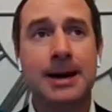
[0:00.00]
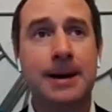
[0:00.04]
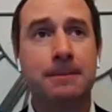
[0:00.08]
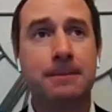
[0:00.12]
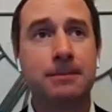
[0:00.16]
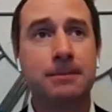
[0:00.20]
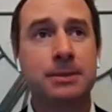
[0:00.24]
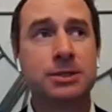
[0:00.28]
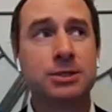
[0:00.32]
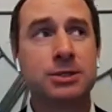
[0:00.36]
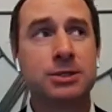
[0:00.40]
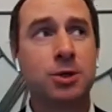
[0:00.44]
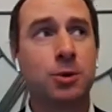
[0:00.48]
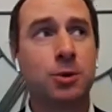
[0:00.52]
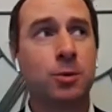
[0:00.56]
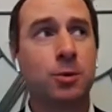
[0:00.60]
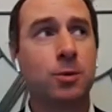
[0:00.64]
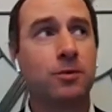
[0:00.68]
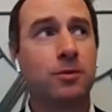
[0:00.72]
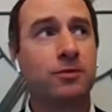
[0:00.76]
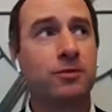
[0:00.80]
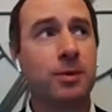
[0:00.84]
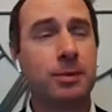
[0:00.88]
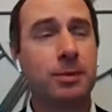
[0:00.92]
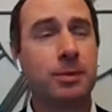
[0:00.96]
So
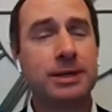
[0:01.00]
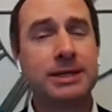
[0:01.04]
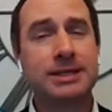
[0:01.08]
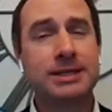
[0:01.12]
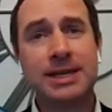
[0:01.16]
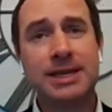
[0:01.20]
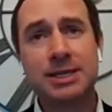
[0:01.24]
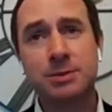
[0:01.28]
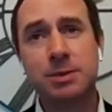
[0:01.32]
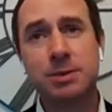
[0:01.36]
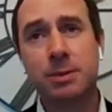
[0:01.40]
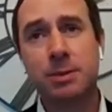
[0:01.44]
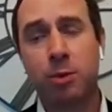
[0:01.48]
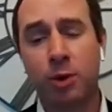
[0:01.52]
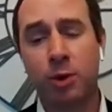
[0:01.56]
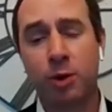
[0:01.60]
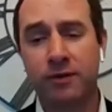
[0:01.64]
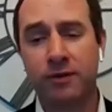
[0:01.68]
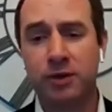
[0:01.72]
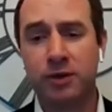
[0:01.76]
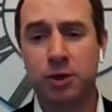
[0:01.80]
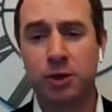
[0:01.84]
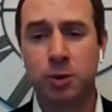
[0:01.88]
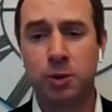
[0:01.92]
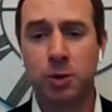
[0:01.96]
from an assessment point of
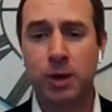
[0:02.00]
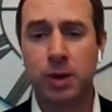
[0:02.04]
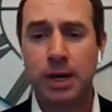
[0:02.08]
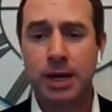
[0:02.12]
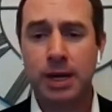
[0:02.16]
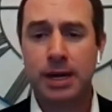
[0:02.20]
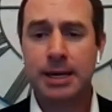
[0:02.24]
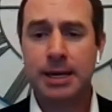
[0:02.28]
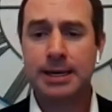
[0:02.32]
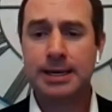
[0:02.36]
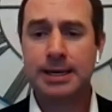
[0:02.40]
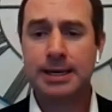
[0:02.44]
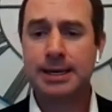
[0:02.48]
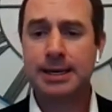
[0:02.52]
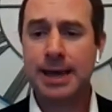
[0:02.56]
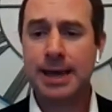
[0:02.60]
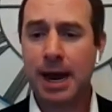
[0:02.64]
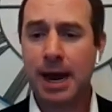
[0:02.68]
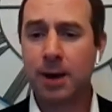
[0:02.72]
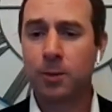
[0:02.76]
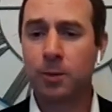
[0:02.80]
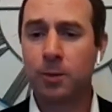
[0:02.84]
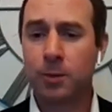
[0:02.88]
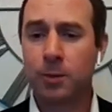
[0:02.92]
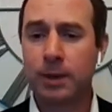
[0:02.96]
view,
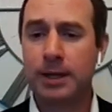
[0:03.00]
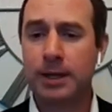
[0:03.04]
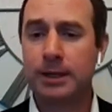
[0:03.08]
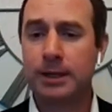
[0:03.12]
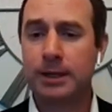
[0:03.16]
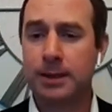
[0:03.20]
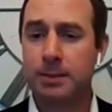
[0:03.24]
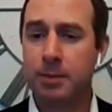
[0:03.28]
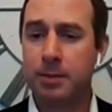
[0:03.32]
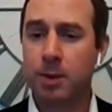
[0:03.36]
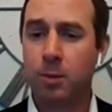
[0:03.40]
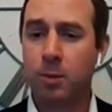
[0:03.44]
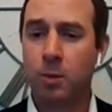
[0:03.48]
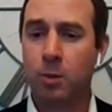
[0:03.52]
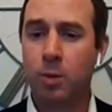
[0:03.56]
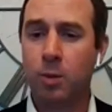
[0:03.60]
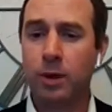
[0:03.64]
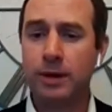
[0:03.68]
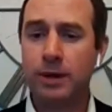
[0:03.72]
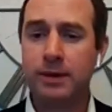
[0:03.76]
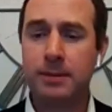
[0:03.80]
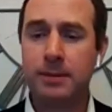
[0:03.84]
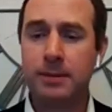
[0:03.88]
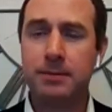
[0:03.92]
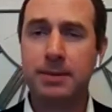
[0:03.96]
not really, but one
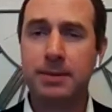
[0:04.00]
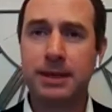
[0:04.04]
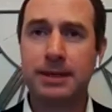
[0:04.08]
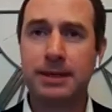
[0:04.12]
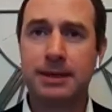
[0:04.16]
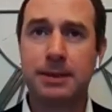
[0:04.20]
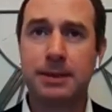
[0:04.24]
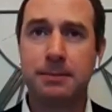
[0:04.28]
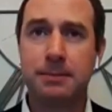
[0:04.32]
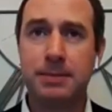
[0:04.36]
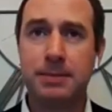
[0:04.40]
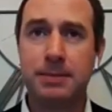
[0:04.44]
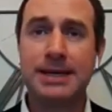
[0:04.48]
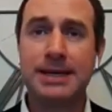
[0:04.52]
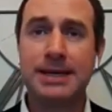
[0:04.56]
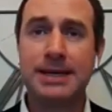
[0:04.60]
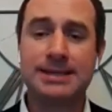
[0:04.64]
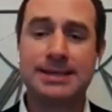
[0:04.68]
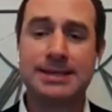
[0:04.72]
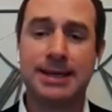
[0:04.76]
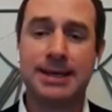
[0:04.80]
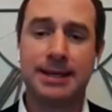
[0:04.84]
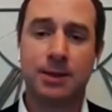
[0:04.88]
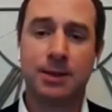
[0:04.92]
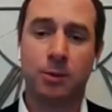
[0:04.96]
of the biggest
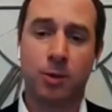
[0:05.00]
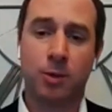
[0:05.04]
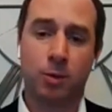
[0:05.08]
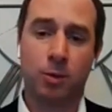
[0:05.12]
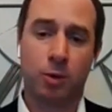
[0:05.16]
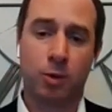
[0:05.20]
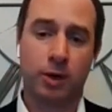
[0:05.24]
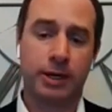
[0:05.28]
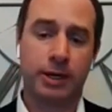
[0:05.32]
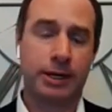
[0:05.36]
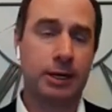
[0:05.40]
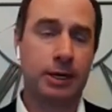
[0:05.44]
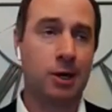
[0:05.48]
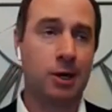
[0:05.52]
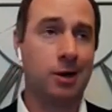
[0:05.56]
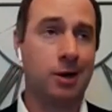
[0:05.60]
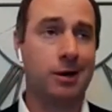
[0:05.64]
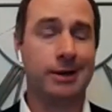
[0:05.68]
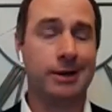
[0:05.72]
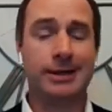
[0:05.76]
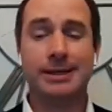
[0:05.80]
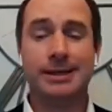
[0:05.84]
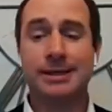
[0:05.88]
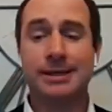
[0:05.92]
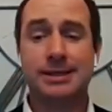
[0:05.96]
thing that we're working
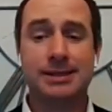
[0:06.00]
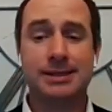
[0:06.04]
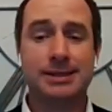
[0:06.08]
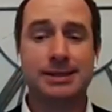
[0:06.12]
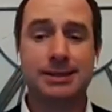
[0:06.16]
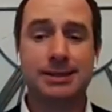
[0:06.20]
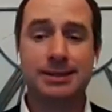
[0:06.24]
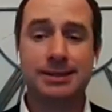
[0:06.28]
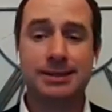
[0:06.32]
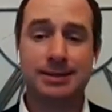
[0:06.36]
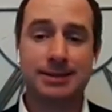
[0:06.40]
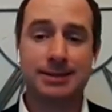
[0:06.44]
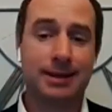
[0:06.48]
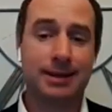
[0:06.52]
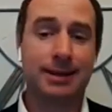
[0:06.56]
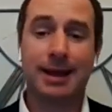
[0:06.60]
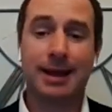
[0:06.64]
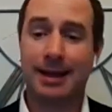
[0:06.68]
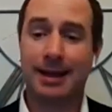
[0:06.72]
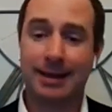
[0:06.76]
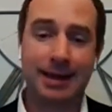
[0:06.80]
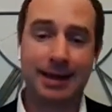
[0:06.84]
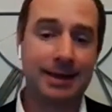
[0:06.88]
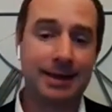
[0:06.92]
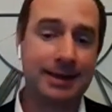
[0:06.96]
on is
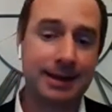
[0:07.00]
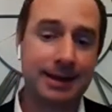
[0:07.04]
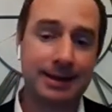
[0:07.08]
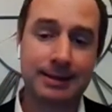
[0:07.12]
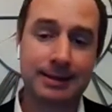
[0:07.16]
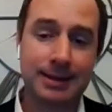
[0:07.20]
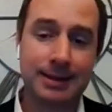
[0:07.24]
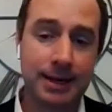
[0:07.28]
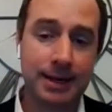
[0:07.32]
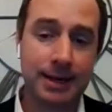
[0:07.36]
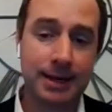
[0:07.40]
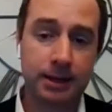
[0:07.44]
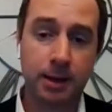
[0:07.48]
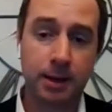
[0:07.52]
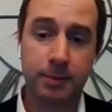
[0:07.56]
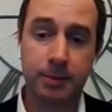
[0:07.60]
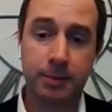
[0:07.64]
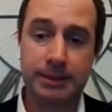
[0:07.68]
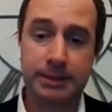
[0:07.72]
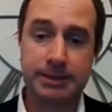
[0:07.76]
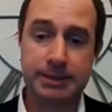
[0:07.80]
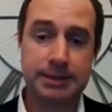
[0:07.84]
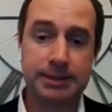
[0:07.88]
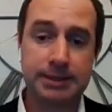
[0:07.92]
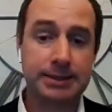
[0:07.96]
like, I think a lot of
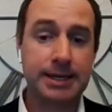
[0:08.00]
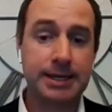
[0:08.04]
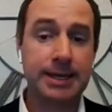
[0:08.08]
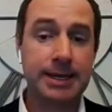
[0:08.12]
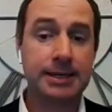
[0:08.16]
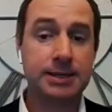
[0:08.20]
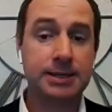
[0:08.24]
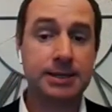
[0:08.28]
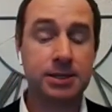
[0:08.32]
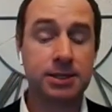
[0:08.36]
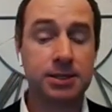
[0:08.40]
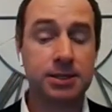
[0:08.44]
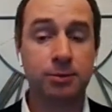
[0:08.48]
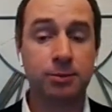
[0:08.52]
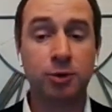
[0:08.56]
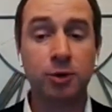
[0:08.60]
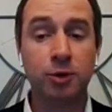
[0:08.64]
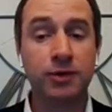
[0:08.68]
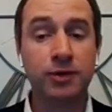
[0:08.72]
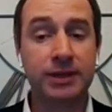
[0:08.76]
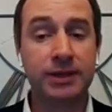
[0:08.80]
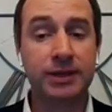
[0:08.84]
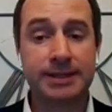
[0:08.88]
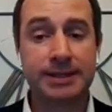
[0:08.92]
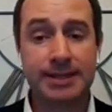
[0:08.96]
companies these days, is
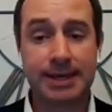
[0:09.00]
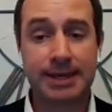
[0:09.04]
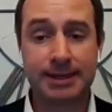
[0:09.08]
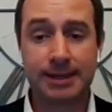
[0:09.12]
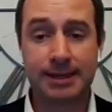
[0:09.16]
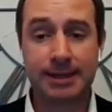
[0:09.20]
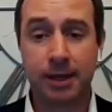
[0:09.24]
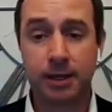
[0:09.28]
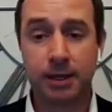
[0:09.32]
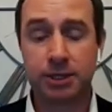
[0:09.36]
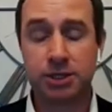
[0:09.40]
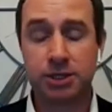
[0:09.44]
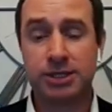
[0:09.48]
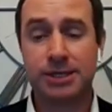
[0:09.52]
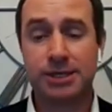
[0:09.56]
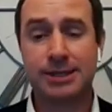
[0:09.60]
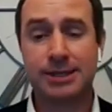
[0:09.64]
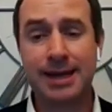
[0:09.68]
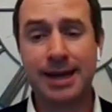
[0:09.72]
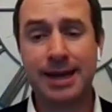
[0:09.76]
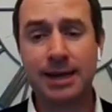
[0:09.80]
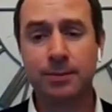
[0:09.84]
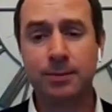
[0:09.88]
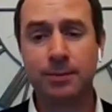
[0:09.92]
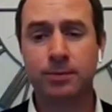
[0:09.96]
improving the technology, and
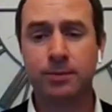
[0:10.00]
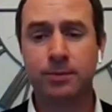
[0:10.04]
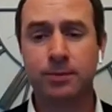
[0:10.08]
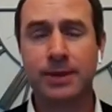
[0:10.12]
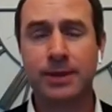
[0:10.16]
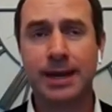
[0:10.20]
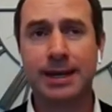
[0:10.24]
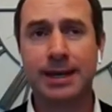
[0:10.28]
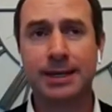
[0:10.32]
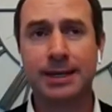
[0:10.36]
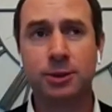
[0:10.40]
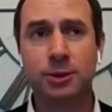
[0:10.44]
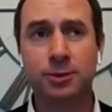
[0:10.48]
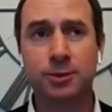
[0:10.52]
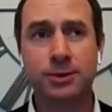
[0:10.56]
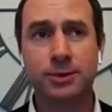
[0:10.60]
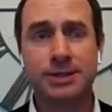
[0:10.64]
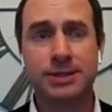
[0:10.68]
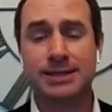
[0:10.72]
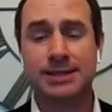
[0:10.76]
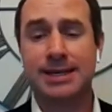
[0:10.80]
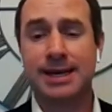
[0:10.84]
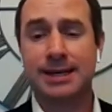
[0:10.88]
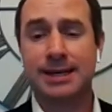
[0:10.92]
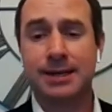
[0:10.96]
that includes
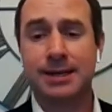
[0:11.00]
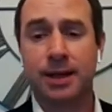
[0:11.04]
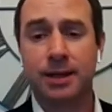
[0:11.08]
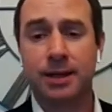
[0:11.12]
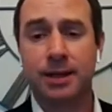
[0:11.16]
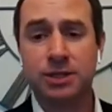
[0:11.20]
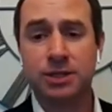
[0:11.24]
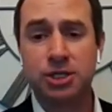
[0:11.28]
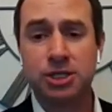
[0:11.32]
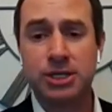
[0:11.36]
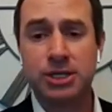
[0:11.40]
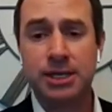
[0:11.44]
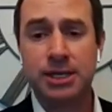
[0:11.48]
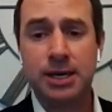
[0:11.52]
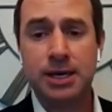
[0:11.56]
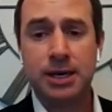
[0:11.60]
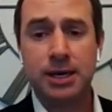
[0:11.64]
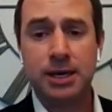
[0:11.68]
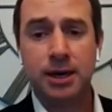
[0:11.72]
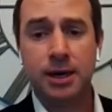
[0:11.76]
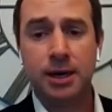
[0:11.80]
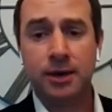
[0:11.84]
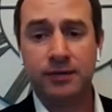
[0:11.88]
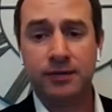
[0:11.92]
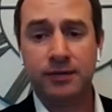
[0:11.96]
the technology
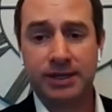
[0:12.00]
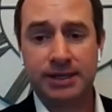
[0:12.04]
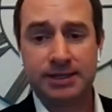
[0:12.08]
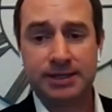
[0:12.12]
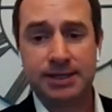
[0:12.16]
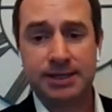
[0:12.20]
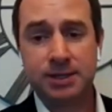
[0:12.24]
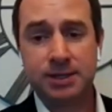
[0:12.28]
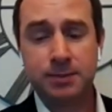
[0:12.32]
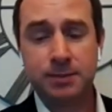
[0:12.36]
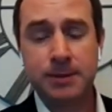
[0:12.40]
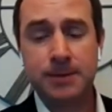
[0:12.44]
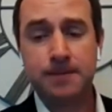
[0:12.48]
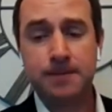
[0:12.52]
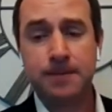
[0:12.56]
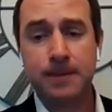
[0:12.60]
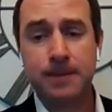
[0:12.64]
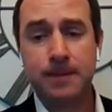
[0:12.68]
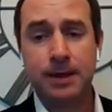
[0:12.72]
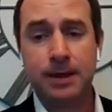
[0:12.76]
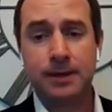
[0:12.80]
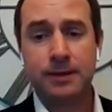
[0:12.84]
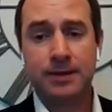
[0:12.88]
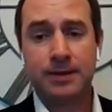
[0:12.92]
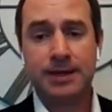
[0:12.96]
of the assessment,
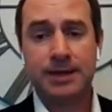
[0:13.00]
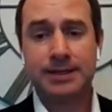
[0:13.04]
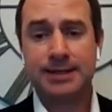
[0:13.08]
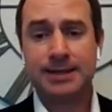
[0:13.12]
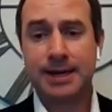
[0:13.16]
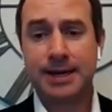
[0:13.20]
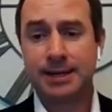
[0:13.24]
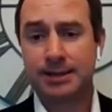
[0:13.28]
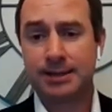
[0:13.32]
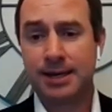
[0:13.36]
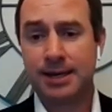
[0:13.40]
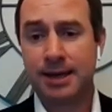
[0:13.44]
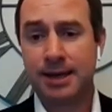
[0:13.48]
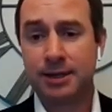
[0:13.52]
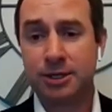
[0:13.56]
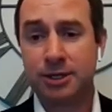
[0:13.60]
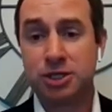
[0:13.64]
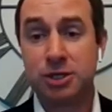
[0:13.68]
the technology